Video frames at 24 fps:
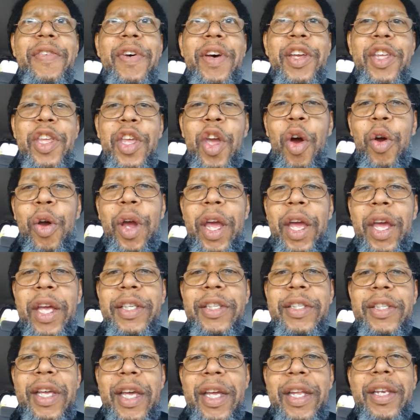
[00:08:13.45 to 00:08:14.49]

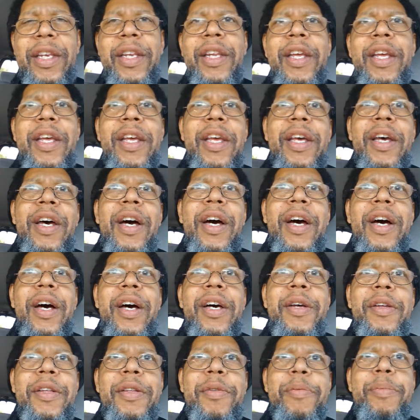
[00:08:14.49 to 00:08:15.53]
yogis and
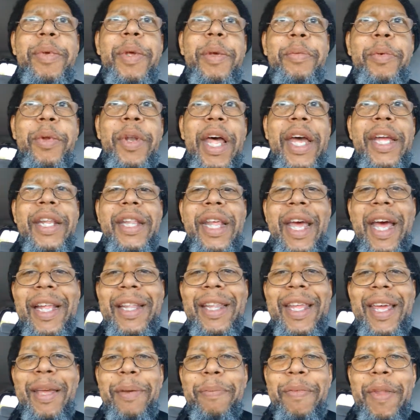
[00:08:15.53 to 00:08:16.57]
people like that,
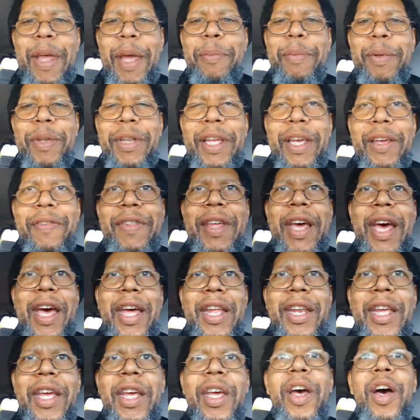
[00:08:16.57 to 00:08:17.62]
they believe
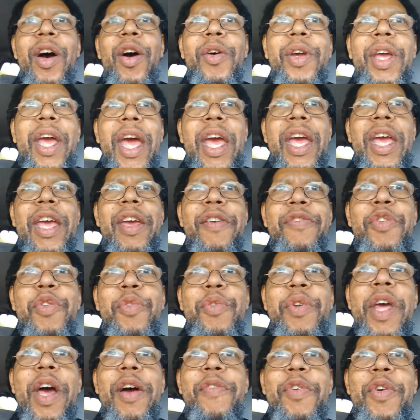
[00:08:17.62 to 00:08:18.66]
that, okay, if you
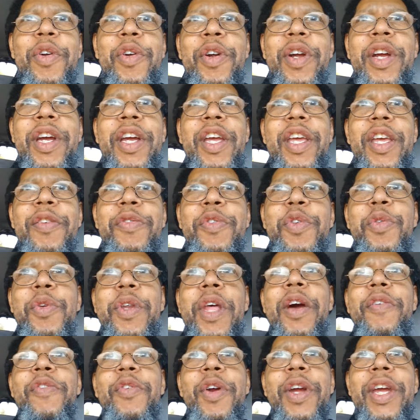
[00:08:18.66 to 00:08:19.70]
never
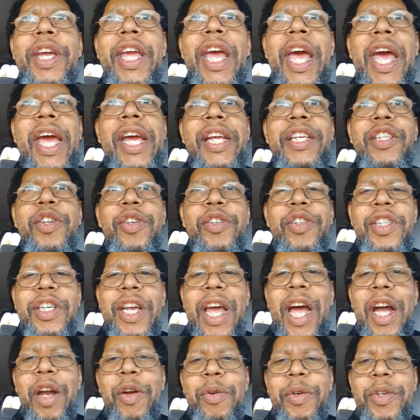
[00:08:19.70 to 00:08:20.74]
engage your
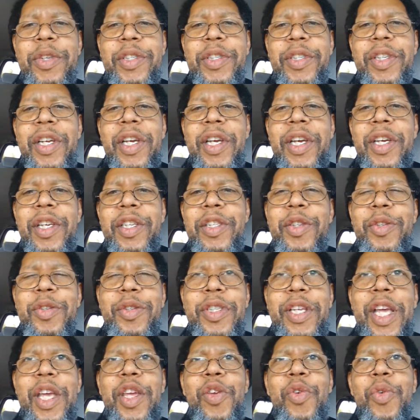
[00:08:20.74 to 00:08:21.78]
chakras, so
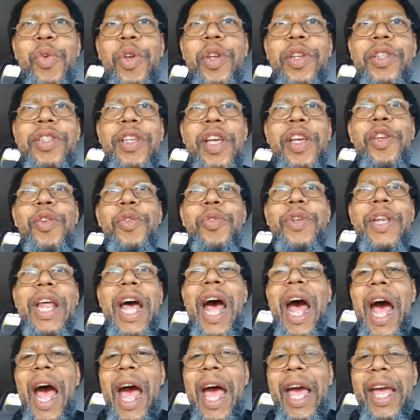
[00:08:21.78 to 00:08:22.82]
say you
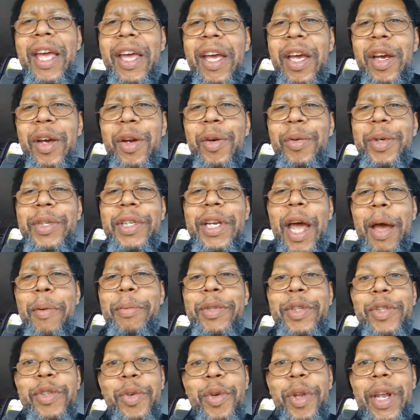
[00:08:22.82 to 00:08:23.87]
die, which
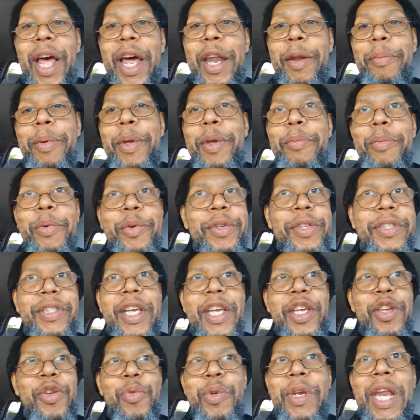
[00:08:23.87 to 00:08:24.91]
happens to a lot of people, say
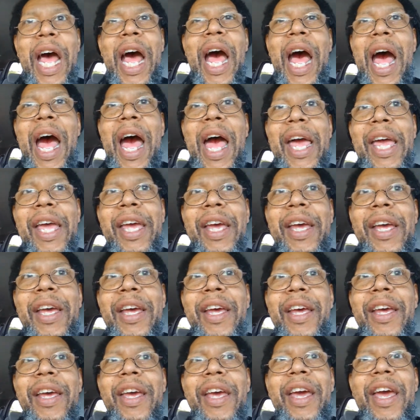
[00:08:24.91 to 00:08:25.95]
you die
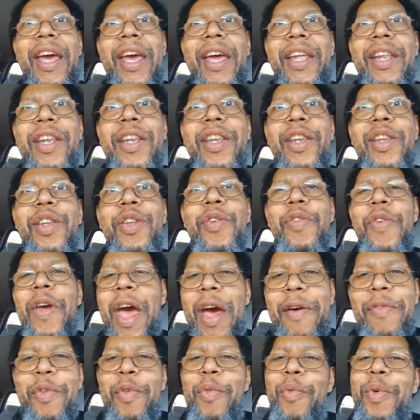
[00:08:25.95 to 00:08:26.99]
and you
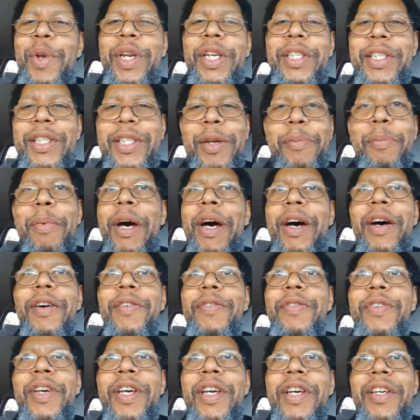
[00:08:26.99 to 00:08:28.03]
haven't reached above,
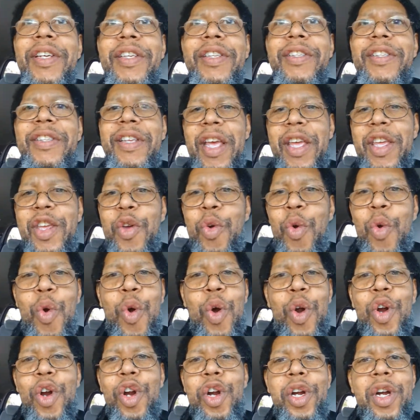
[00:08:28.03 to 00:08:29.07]
say
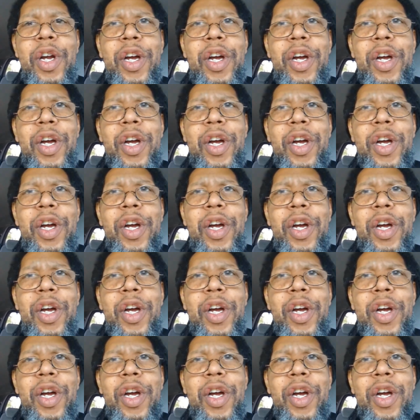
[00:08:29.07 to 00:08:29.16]
your